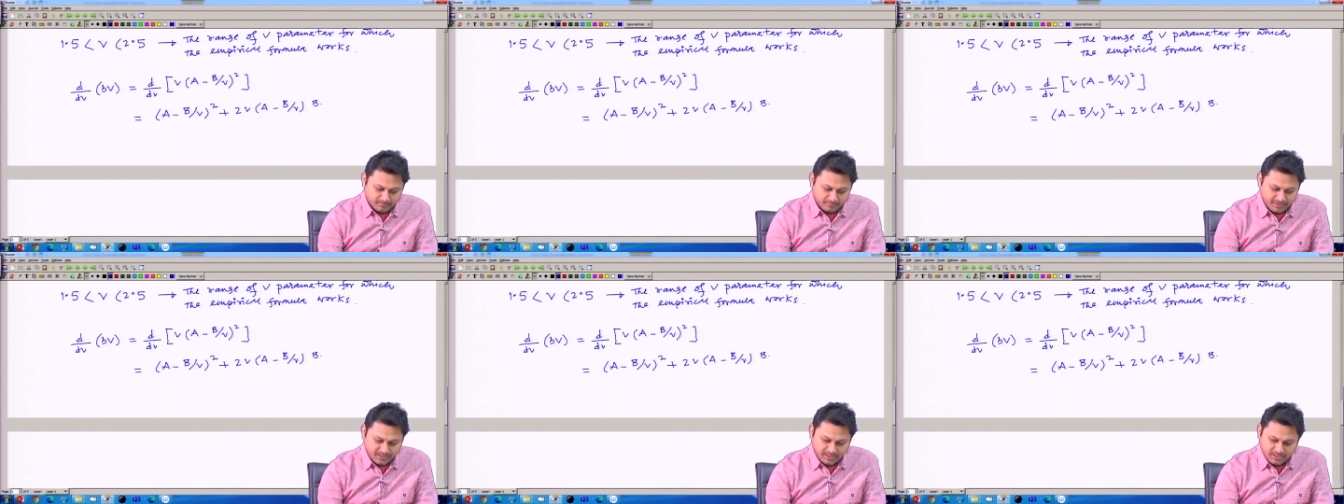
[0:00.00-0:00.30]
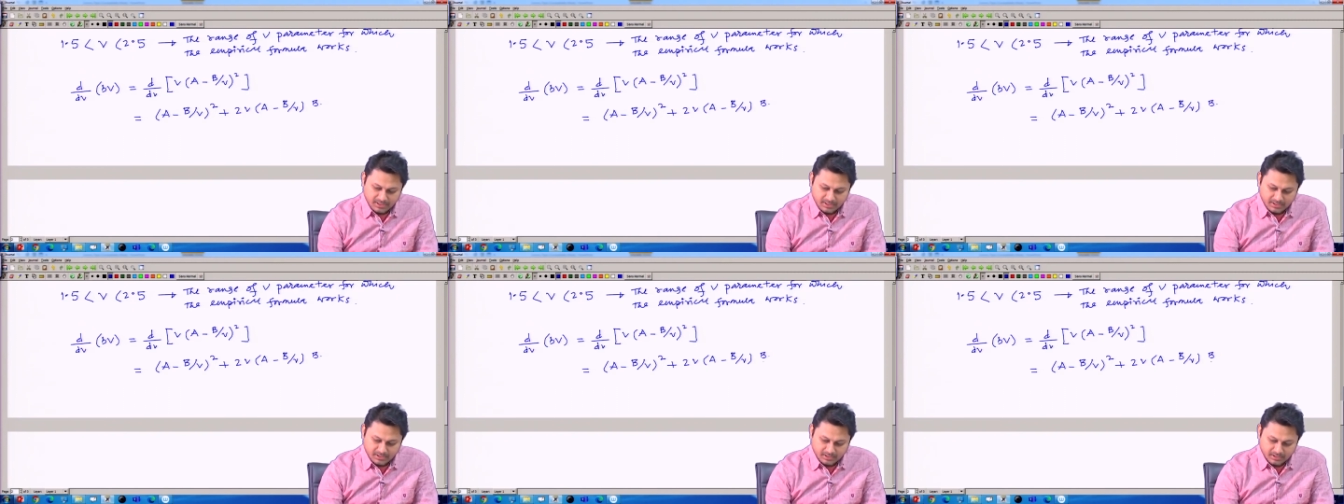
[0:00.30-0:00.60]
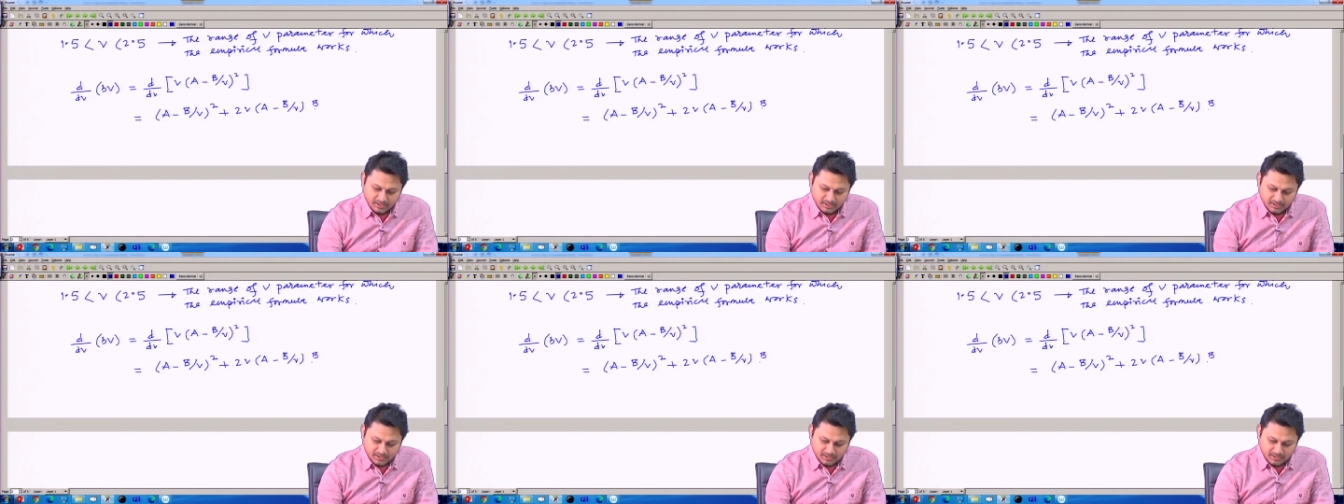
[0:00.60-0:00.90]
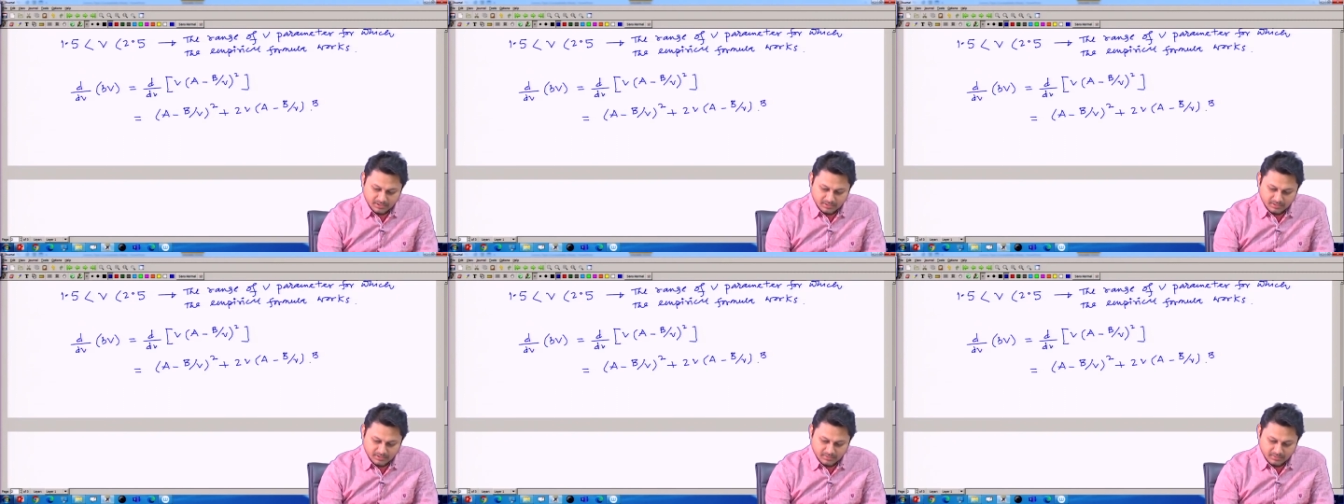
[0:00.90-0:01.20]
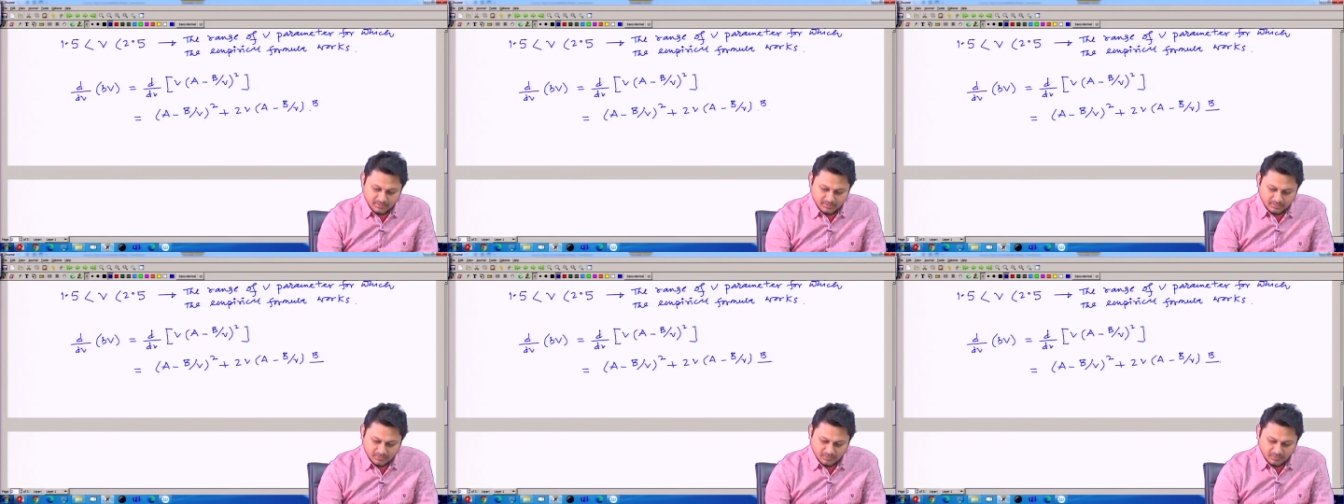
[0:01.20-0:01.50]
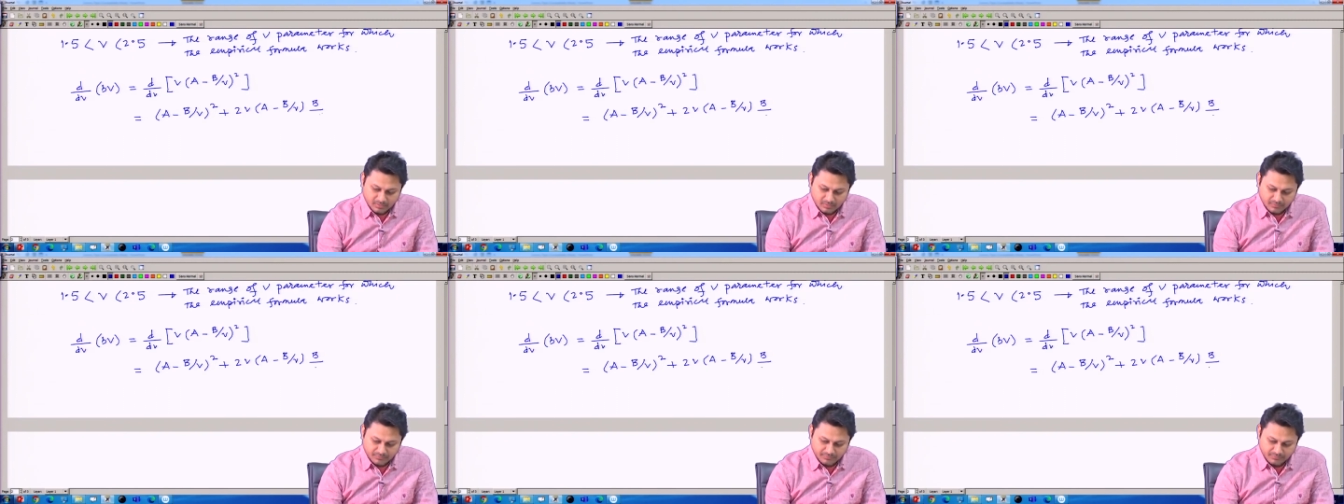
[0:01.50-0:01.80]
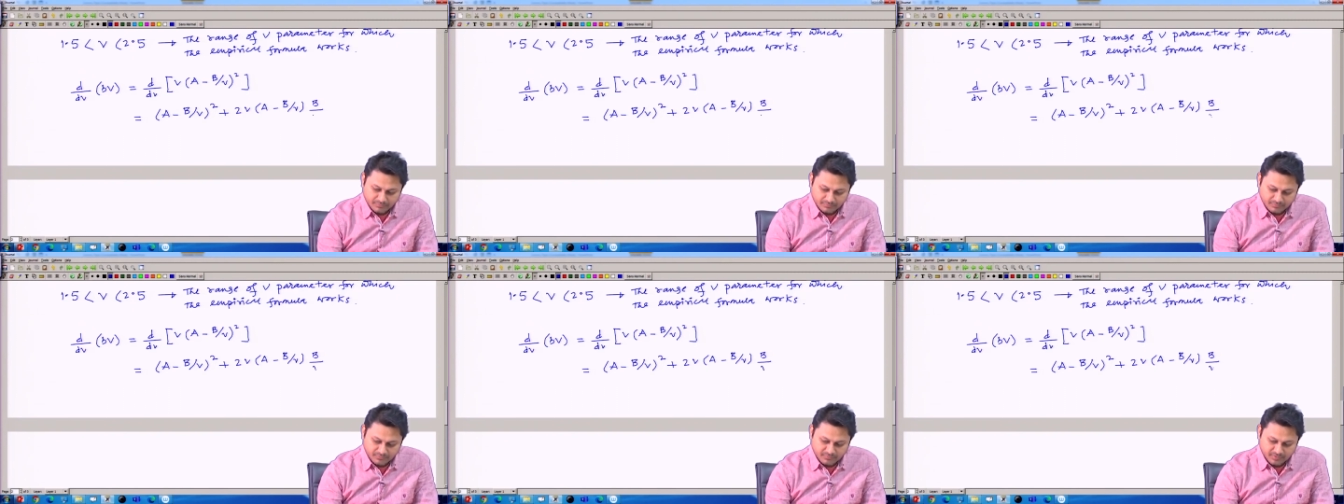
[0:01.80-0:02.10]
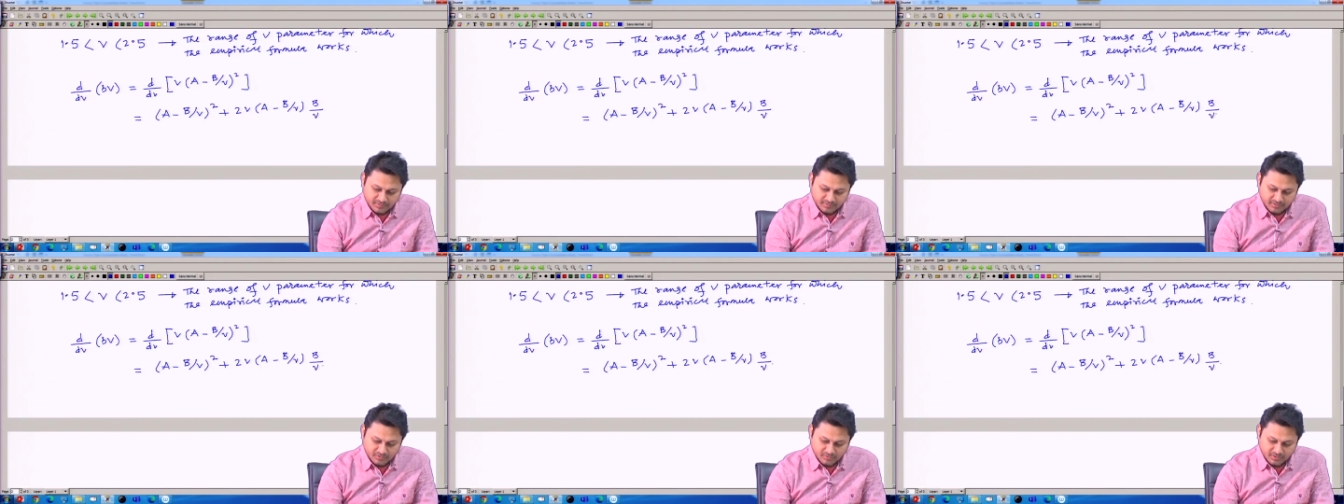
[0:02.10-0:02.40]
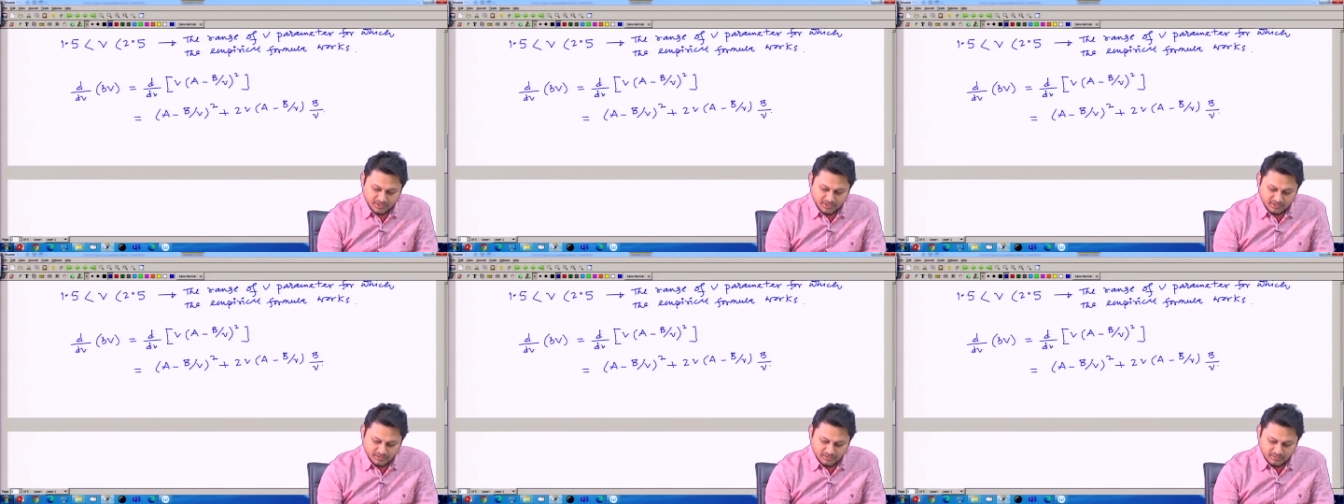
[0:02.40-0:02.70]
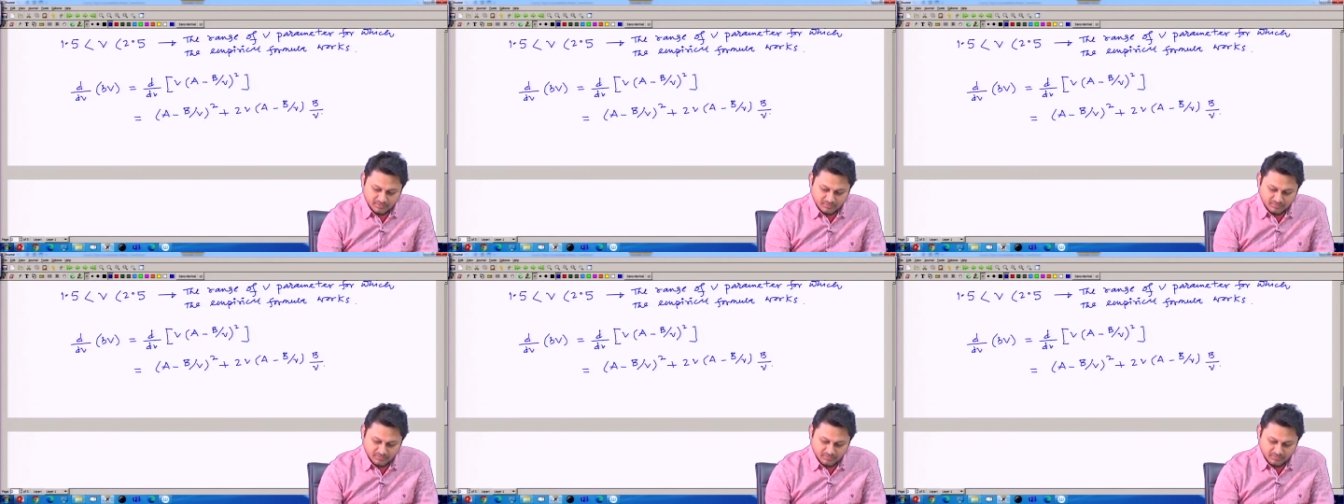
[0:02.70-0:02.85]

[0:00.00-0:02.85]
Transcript: b of v square